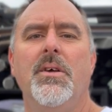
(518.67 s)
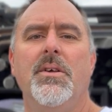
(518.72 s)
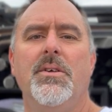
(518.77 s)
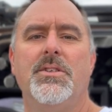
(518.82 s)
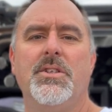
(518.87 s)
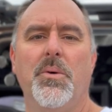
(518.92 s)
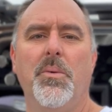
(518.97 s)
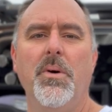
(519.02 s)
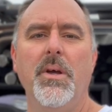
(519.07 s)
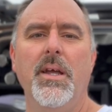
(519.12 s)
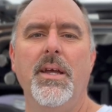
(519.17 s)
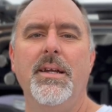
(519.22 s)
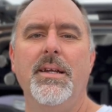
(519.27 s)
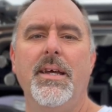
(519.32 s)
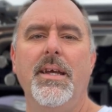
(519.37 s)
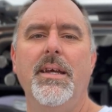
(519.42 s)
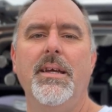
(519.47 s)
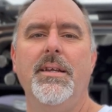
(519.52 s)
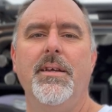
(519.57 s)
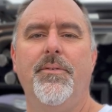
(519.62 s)
So what you
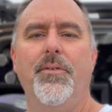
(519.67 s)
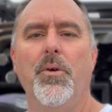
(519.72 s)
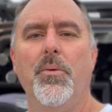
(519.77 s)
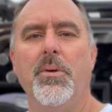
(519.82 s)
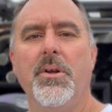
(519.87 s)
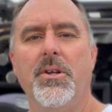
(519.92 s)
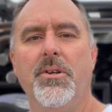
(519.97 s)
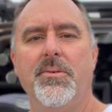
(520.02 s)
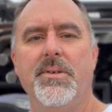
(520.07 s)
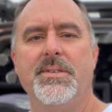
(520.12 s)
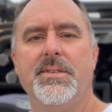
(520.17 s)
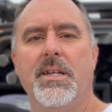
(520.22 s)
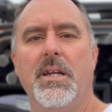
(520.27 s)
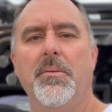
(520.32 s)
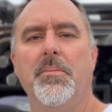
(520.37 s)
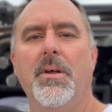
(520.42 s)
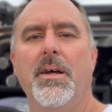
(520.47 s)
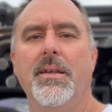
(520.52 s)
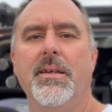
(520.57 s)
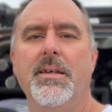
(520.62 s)
need if you want to do a
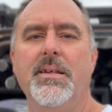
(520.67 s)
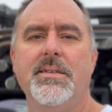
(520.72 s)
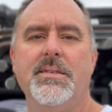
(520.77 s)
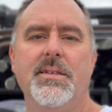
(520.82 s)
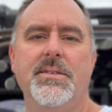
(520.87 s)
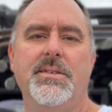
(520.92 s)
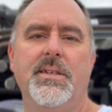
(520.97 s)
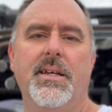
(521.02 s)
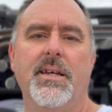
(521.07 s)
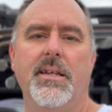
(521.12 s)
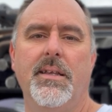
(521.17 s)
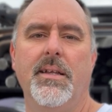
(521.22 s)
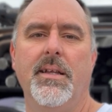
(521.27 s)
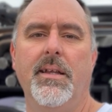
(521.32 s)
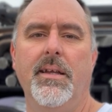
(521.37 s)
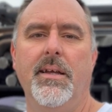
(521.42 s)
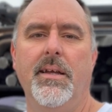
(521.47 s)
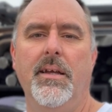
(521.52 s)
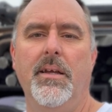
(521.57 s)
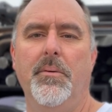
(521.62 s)
setup like this is you get
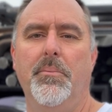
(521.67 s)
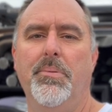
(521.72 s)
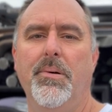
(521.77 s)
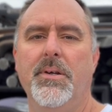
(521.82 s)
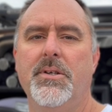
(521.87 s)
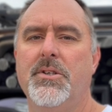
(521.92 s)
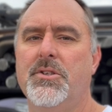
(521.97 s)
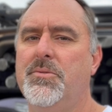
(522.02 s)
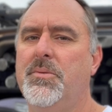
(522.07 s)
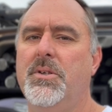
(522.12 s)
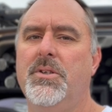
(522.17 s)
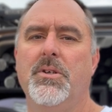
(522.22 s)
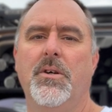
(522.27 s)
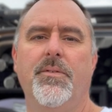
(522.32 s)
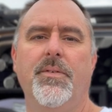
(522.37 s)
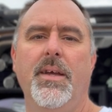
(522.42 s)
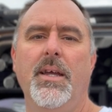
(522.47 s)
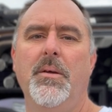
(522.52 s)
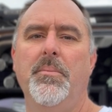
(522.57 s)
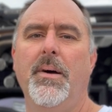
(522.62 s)
the pressure switch
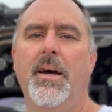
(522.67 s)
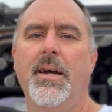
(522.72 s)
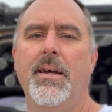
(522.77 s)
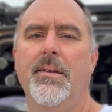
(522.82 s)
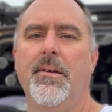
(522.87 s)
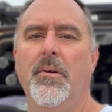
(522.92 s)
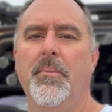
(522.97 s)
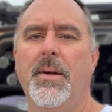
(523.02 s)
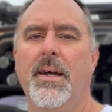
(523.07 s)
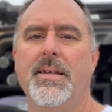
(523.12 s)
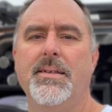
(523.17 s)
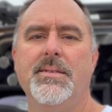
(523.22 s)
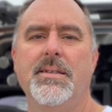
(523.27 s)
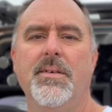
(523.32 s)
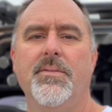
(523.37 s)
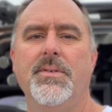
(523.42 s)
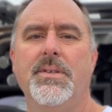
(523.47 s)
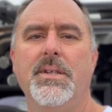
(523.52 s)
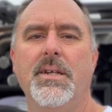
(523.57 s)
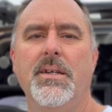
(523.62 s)
off eBay. They're about
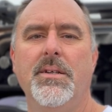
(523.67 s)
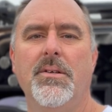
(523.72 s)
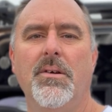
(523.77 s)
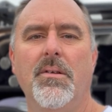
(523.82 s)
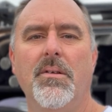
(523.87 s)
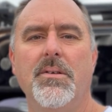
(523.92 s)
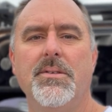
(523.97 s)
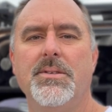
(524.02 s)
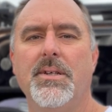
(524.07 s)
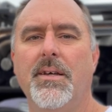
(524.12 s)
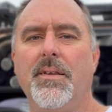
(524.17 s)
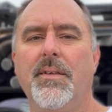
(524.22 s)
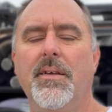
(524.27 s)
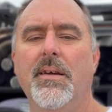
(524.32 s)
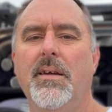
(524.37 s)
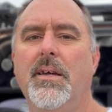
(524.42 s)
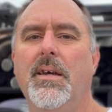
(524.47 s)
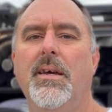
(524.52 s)
$17, I think.